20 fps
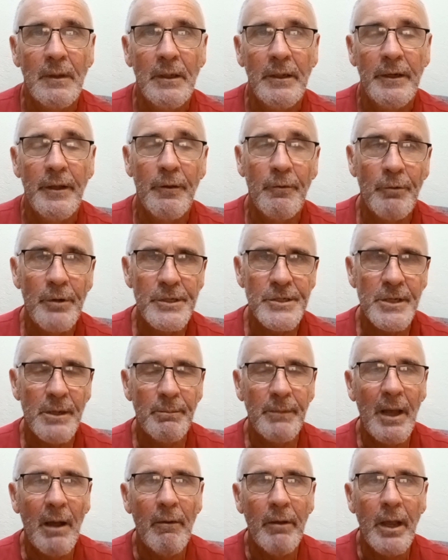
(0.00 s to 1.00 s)
Now, the reason I'm
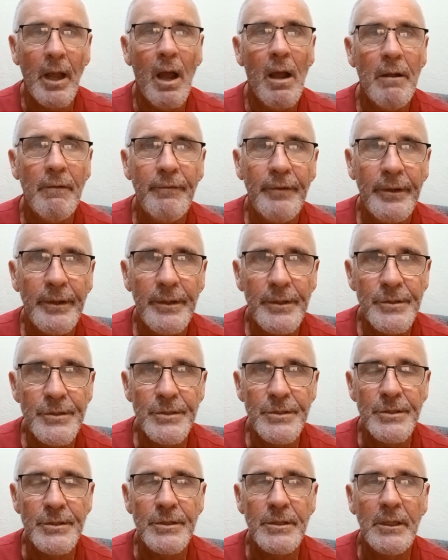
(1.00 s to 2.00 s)
going over this
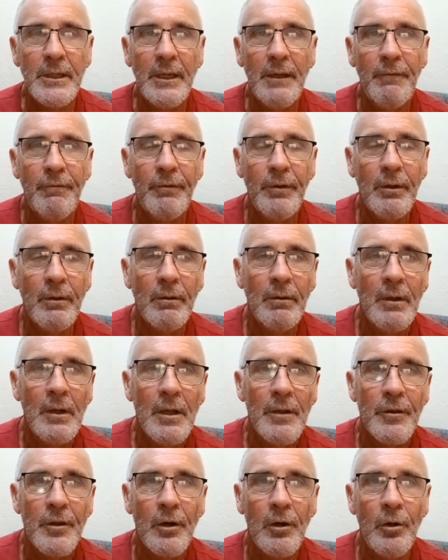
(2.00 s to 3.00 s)
is to give you
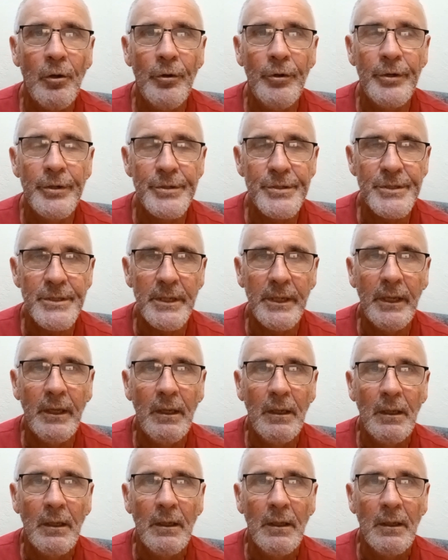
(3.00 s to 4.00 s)
the lunacy,
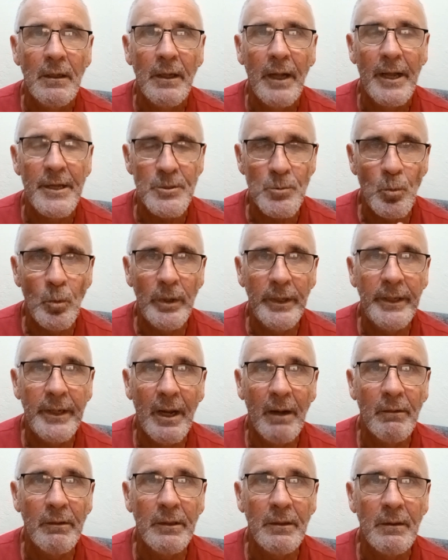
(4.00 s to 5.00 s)
as we
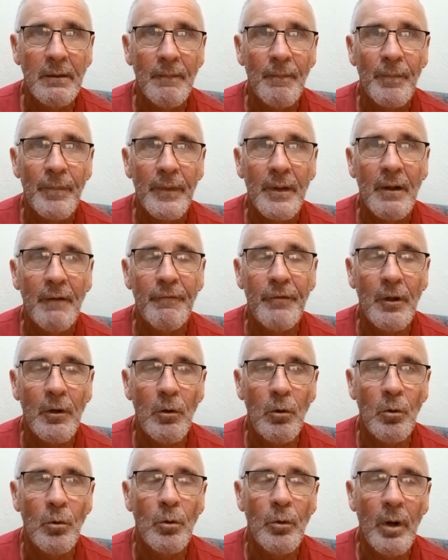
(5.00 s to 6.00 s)
know it, of the
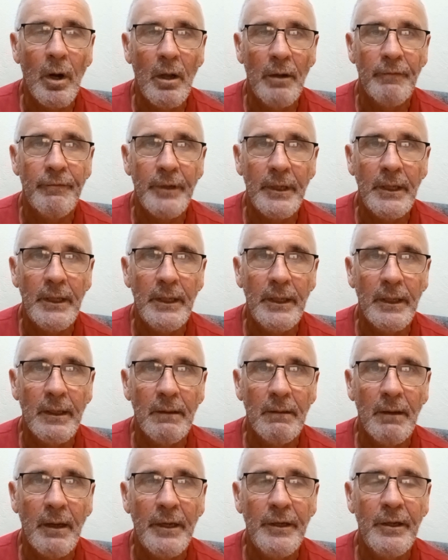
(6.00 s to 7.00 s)
law over here.
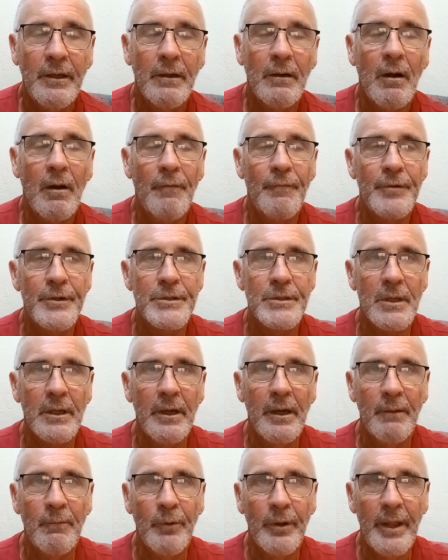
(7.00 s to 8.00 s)
And you can obviously,
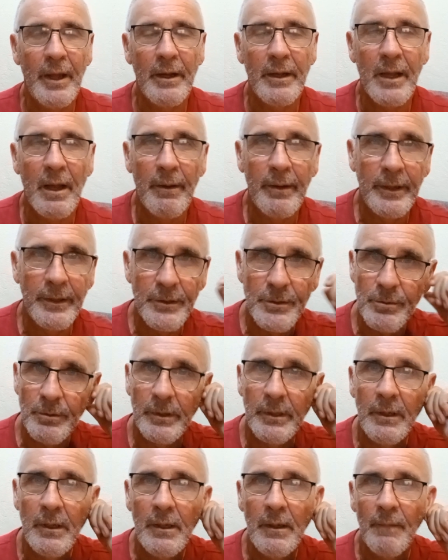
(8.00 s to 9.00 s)
without going into
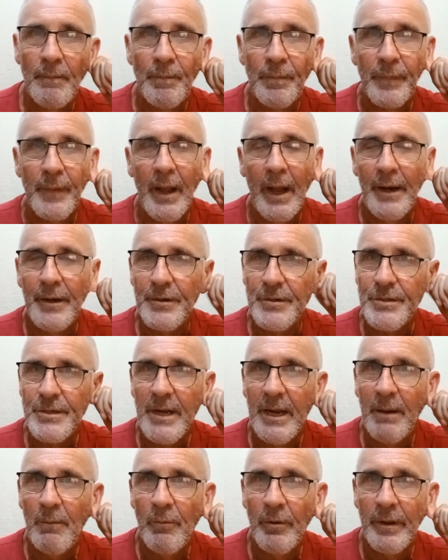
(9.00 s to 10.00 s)
it,
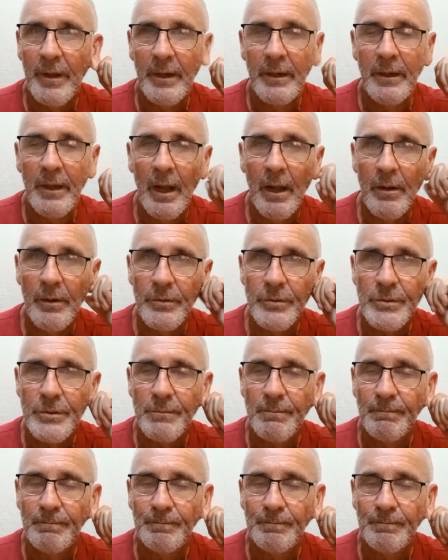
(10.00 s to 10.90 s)
understand where that goes.